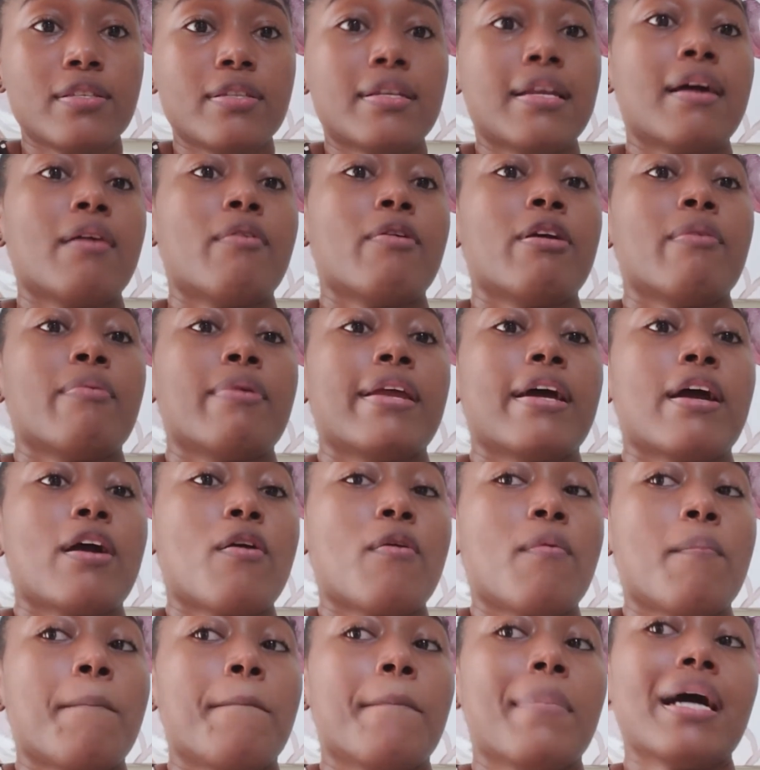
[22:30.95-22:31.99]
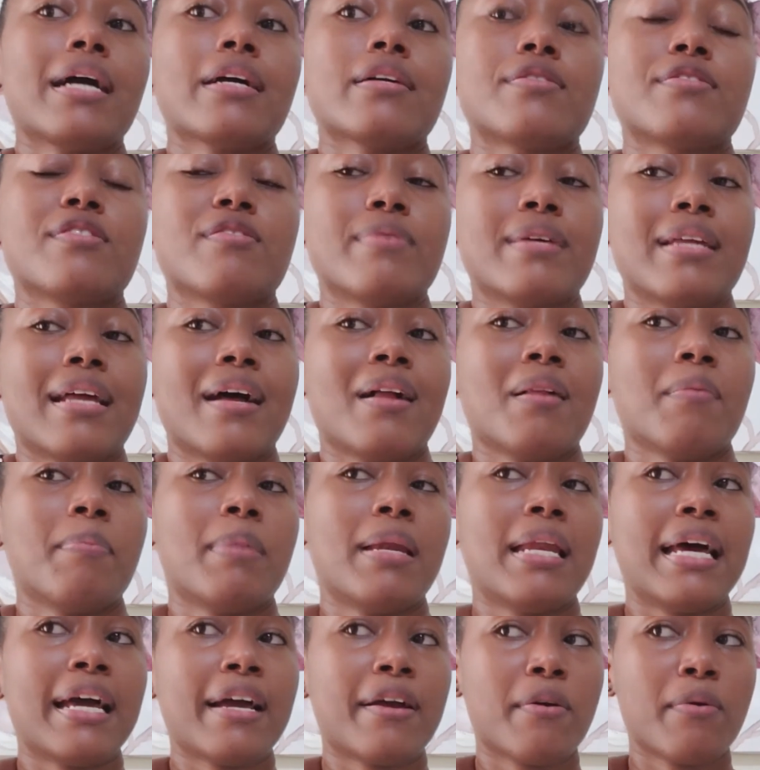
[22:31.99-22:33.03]
so that way when I come back to it, I'll be
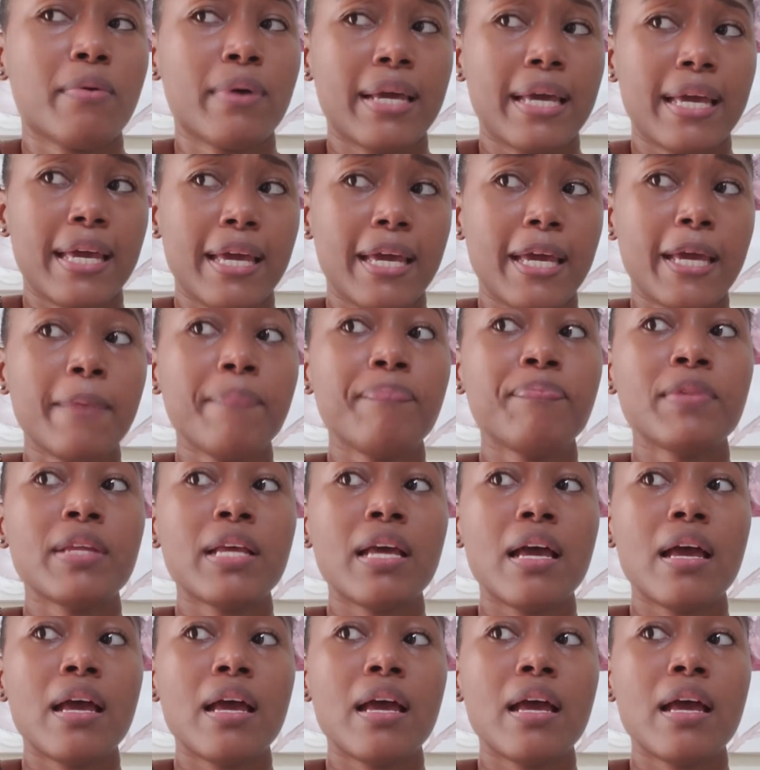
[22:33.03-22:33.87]
like, okay,